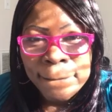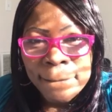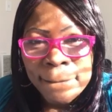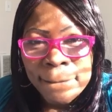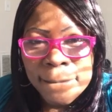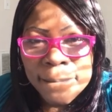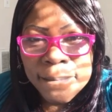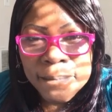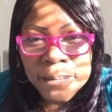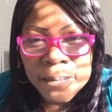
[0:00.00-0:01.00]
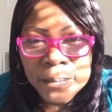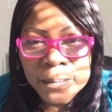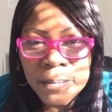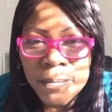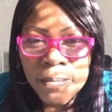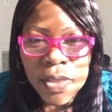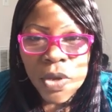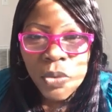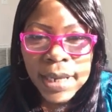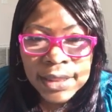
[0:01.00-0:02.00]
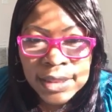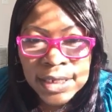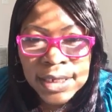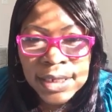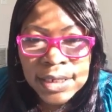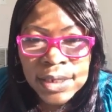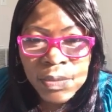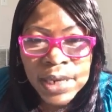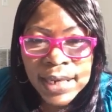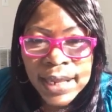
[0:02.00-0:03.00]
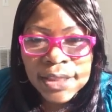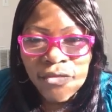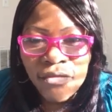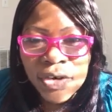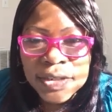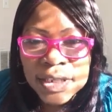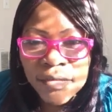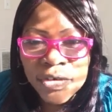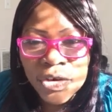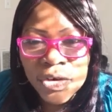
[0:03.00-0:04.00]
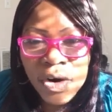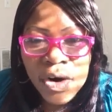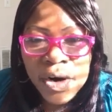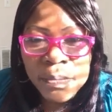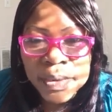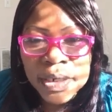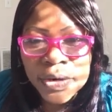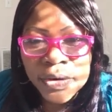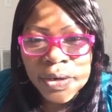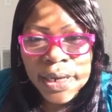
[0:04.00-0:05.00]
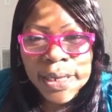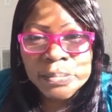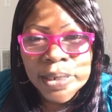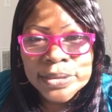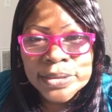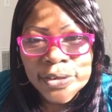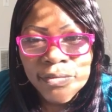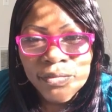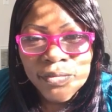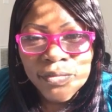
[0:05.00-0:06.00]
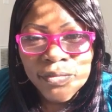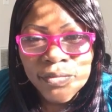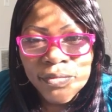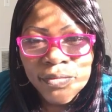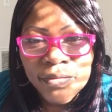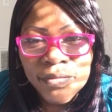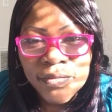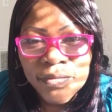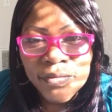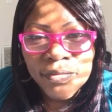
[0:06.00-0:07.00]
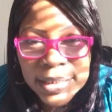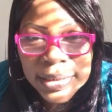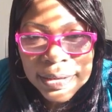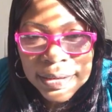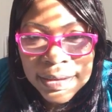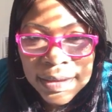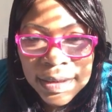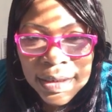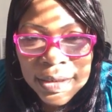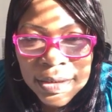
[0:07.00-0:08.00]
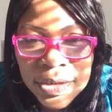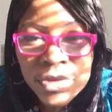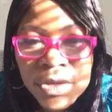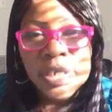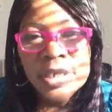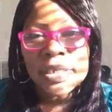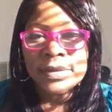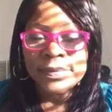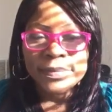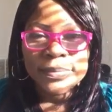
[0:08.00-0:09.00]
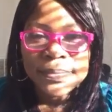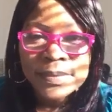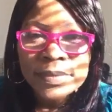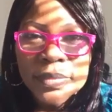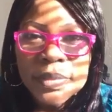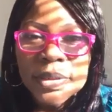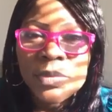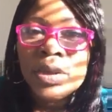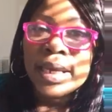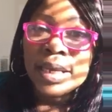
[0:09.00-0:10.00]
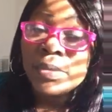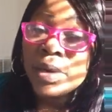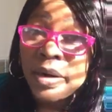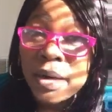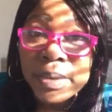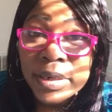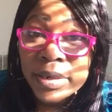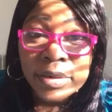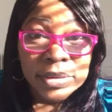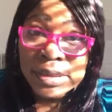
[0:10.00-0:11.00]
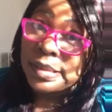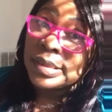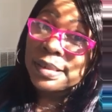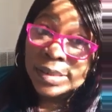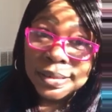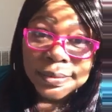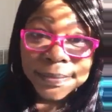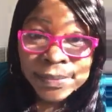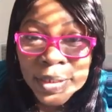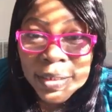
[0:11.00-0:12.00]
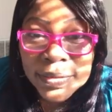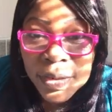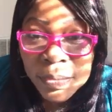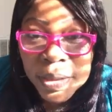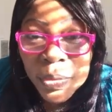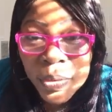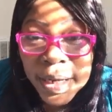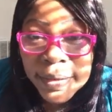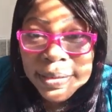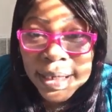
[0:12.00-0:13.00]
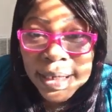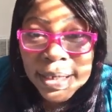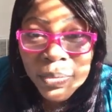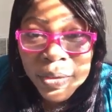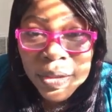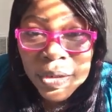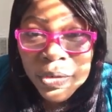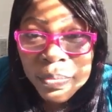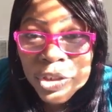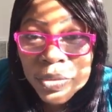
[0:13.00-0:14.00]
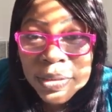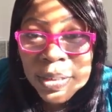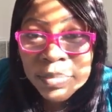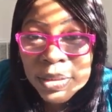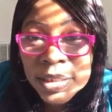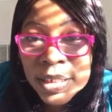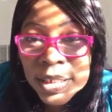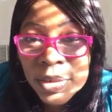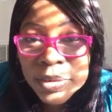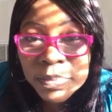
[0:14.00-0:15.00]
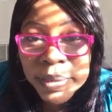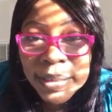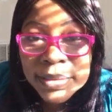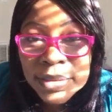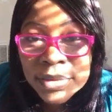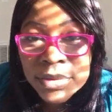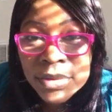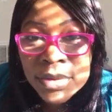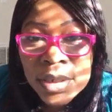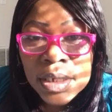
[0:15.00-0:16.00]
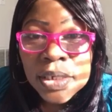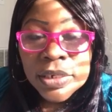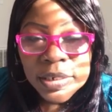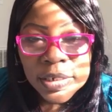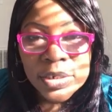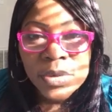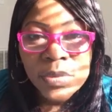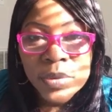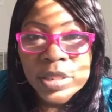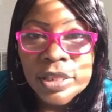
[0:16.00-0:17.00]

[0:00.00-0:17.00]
What I like the 47-year-old R&B girl like myself. Second chance. Seconds to none. Well, I am R&B girl. Yes, I am. So many would have stayed with you, but you seem to think it was best to deal with them.